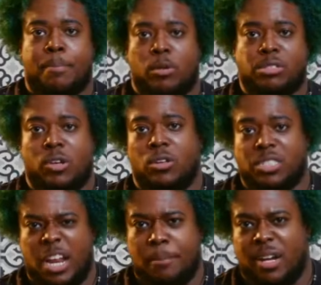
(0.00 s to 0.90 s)
poke some holes
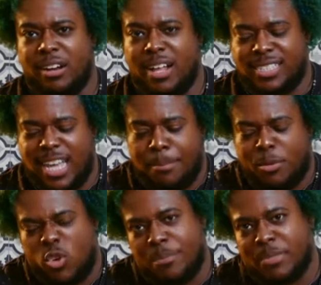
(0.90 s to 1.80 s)
in it, put it on top,
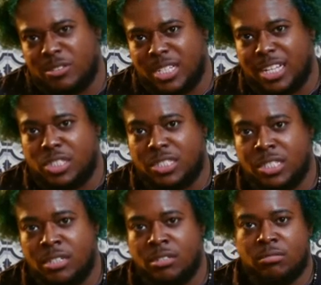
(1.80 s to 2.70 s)
crimp those edges
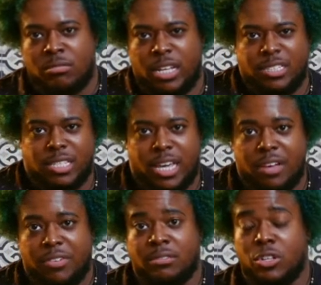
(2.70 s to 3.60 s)
into the
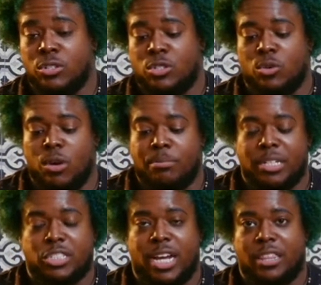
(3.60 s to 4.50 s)
oven. You can do one
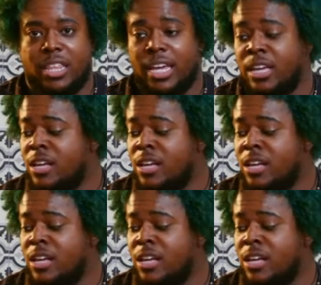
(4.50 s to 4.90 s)
big giant thing.